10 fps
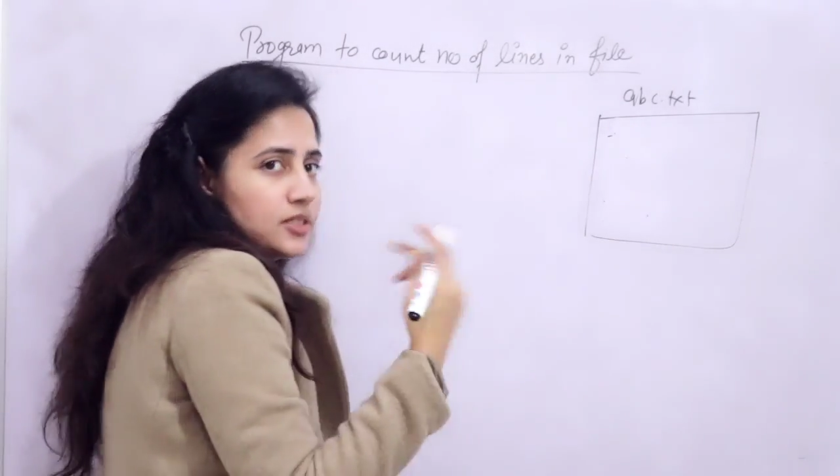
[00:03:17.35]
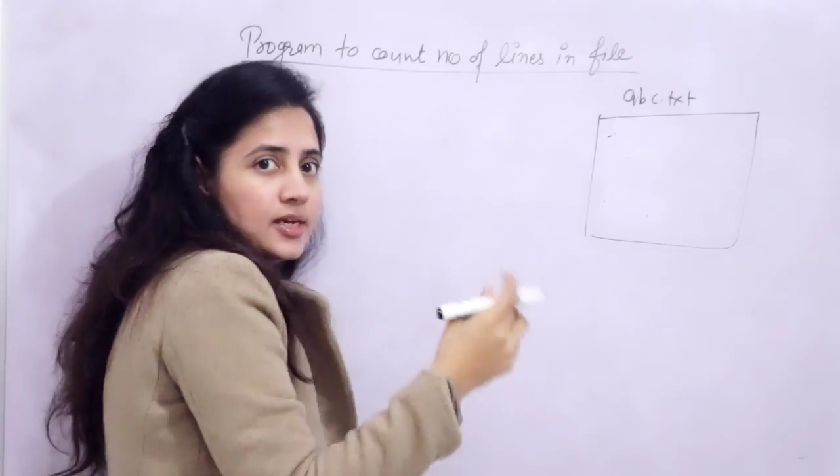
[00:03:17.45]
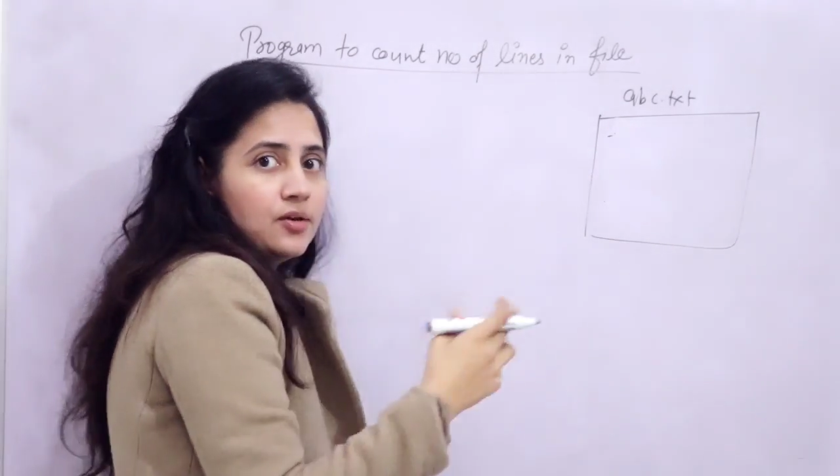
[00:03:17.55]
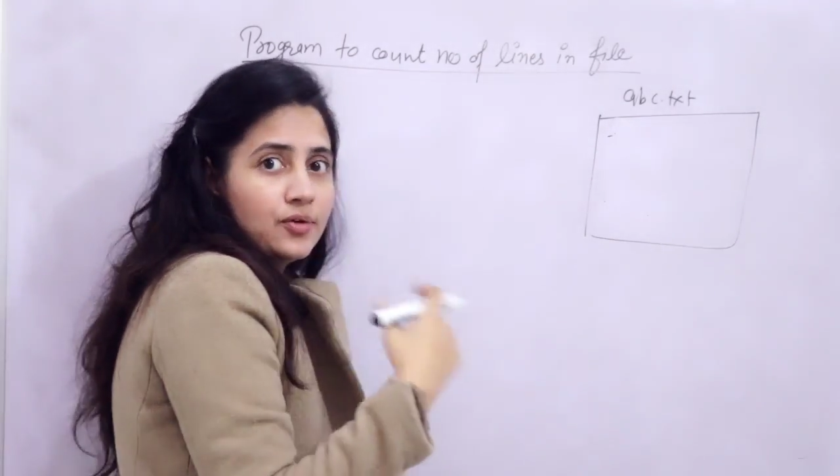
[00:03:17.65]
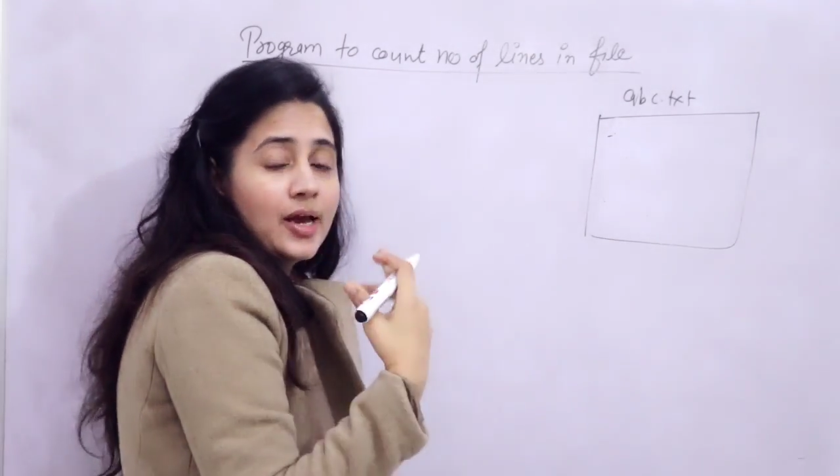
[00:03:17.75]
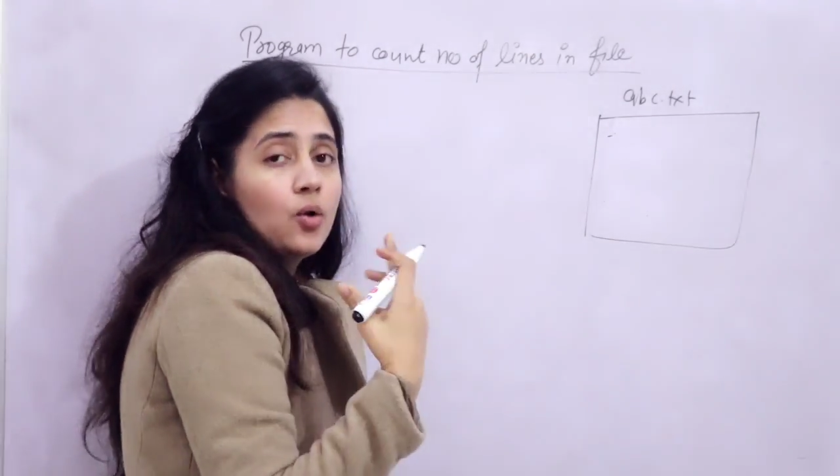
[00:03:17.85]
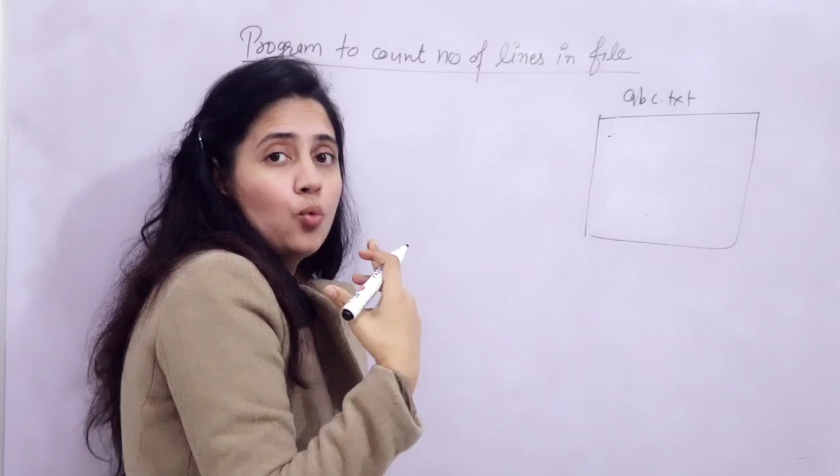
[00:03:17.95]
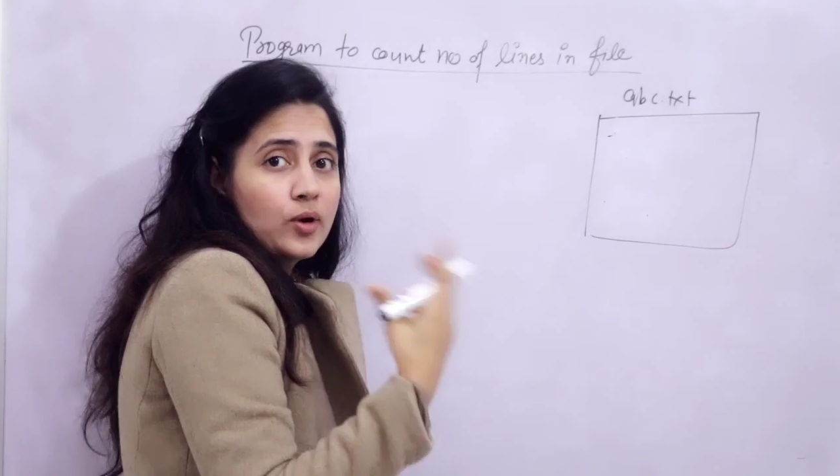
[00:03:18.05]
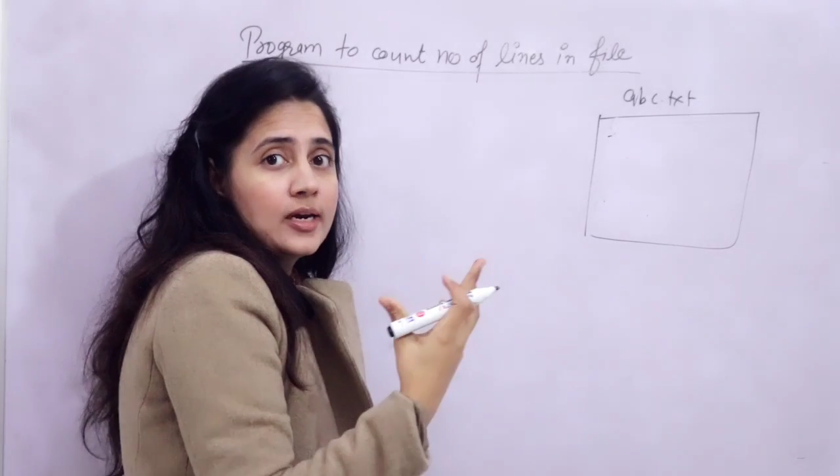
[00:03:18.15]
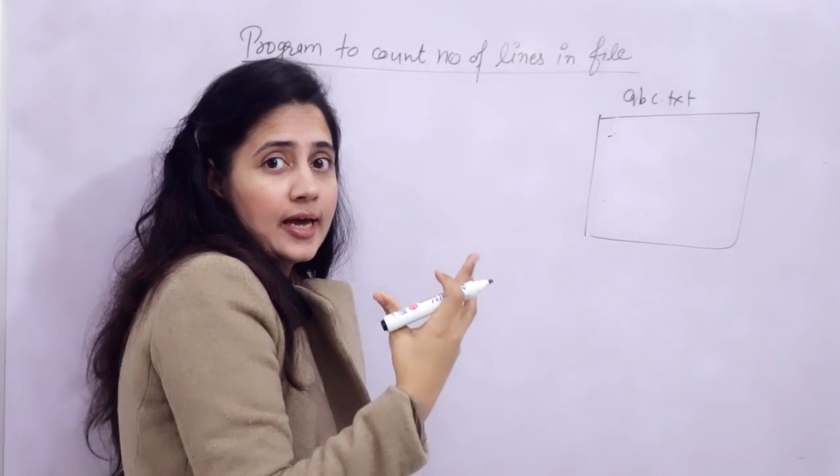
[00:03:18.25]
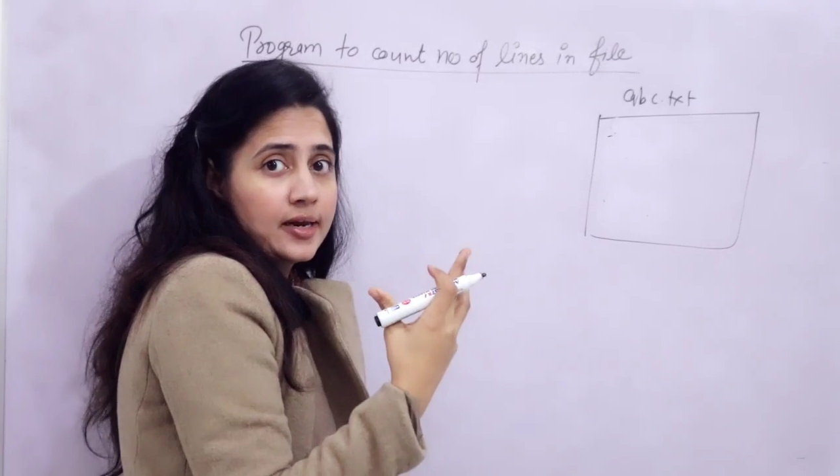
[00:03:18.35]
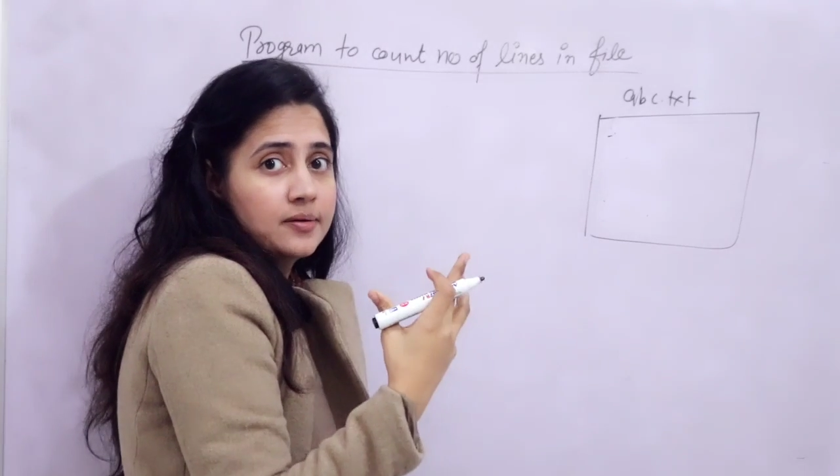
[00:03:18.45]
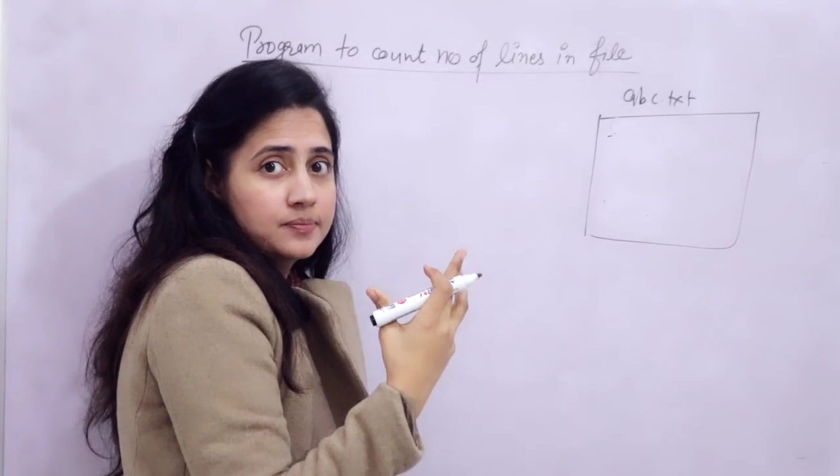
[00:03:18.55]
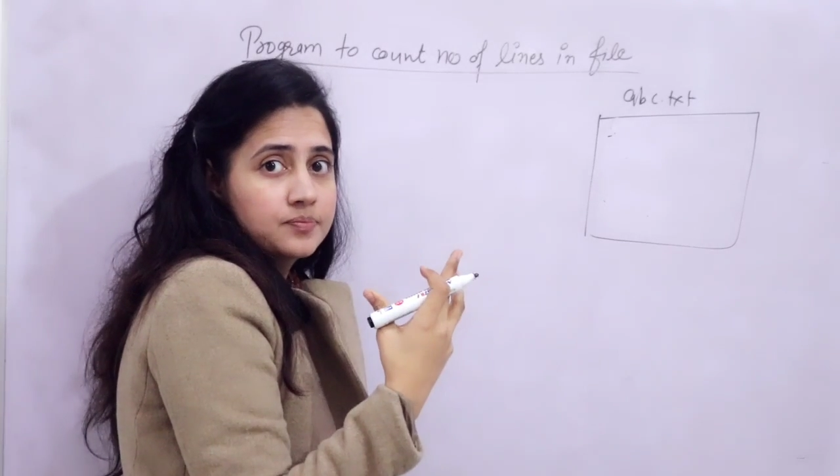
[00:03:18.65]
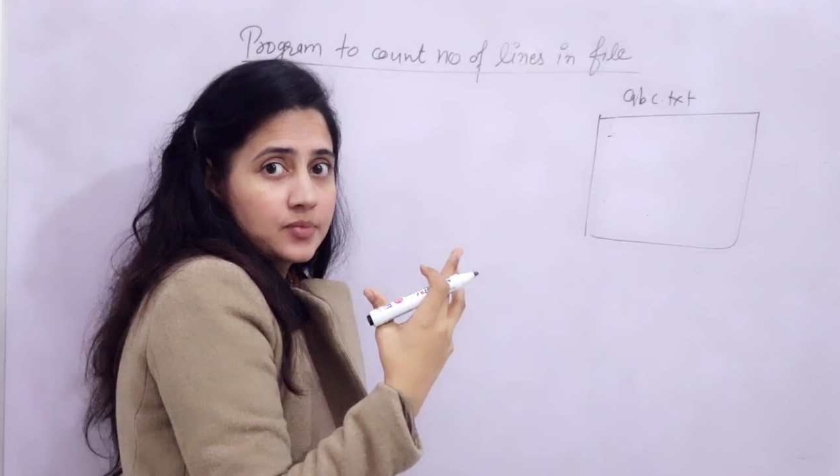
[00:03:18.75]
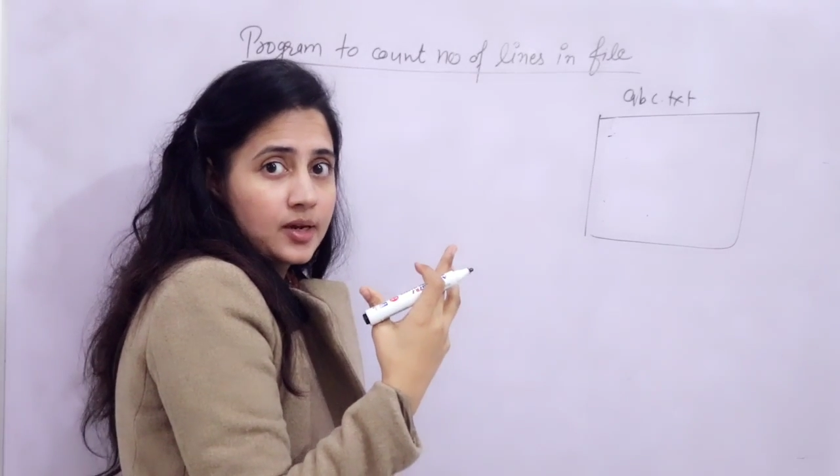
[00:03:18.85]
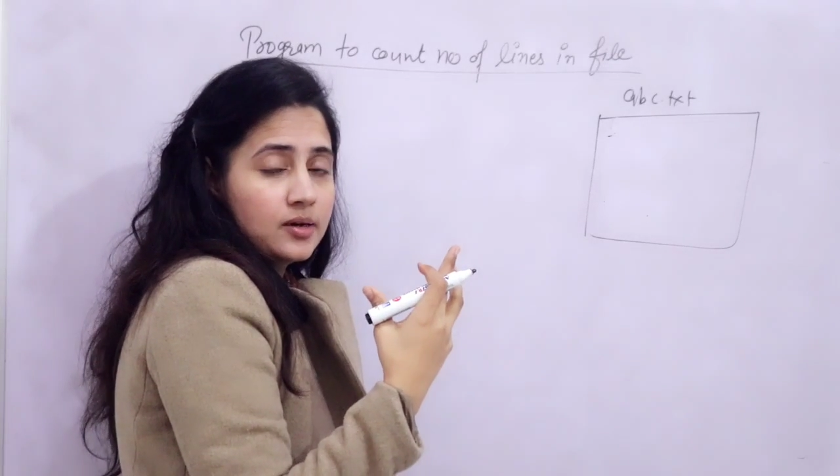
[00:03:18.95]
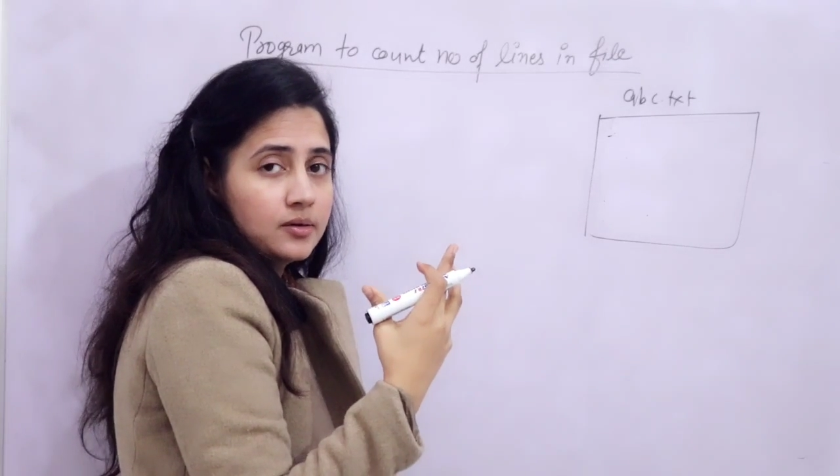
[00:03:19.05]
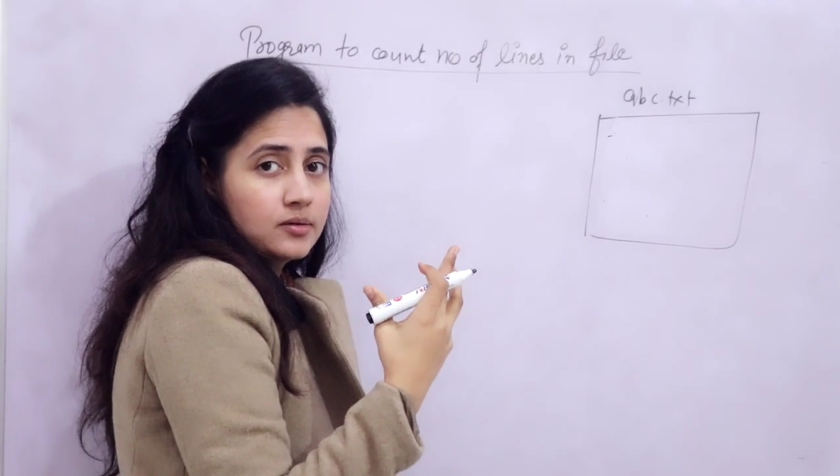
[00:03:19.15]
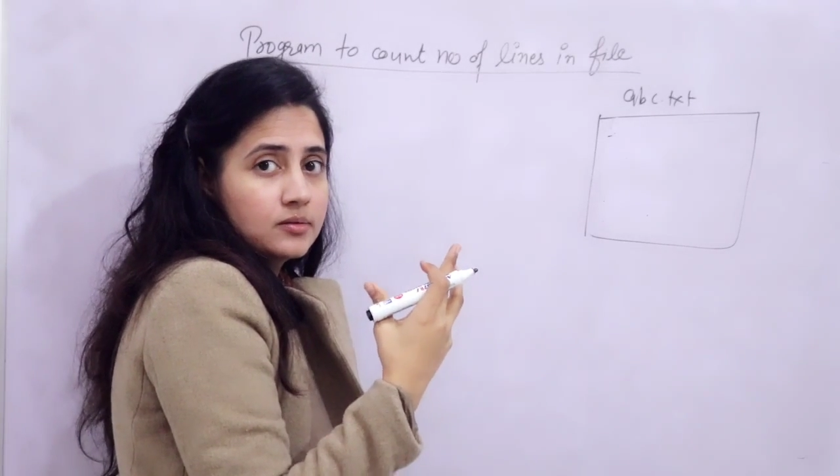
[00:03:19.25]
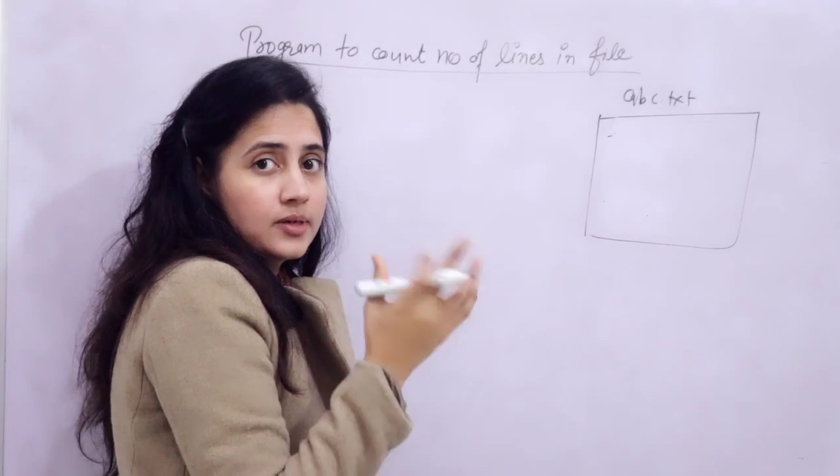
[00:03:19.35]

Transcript: still we have one line, right?